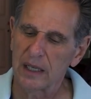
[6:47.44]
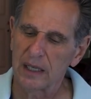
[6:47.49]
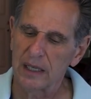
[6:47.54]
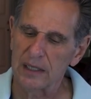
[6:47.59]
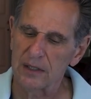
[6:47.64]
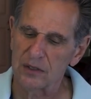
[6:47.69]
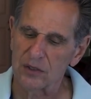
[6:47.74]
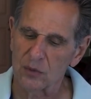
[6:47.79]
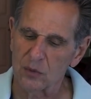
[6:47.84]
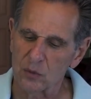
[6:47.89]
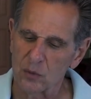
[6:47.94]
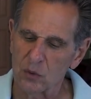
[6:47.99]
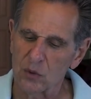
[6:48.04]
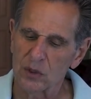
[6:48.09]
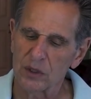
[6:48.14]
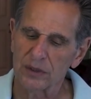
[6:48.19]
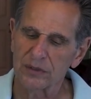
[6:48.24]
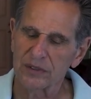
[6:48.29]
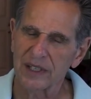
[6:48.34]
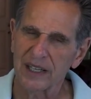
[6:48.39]
is the
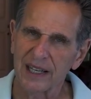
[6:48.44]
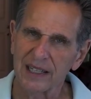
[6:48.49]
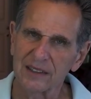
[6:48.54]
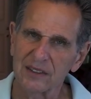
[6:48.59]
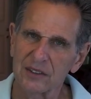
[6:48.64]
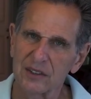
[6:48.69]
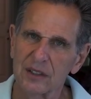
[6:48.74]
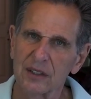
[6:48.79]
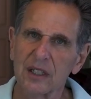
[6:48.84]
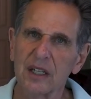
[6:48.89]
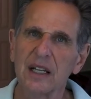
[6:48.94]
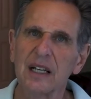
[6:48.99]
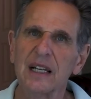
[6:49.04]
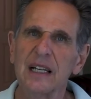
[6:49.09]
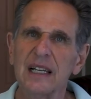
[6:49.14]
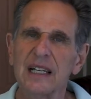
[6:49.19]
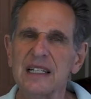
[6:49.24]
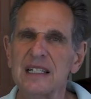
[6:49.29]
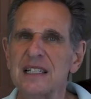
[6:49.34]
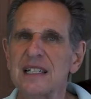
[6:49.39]
ruler of Cancer,
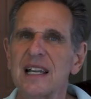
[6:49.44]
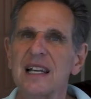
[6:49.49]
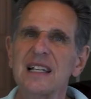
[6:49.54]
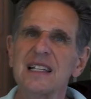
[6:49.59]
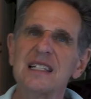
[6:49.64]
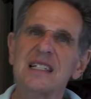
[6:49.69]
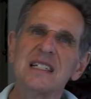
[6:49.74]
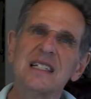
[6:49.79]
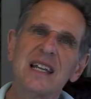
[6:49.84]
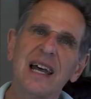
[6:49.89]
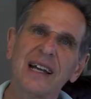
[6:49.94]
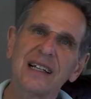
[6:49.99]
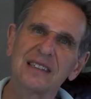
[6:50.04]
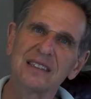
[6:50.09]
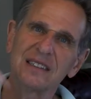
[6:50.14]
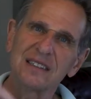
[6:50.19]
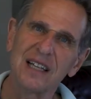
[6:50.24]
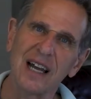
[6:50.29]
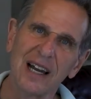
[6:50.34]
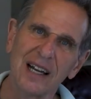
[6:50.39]
is
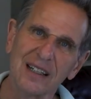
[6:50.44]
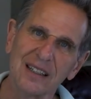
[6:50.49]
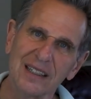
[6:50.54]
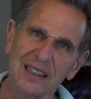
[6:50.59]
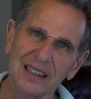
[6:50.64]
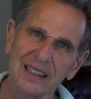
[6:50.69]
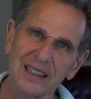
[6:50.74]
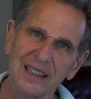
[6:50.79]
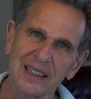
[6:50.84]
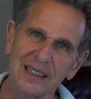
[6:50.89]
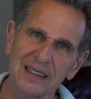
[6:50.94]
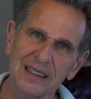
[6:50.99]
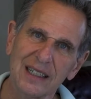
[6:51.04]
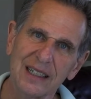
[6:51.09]
sextiling it.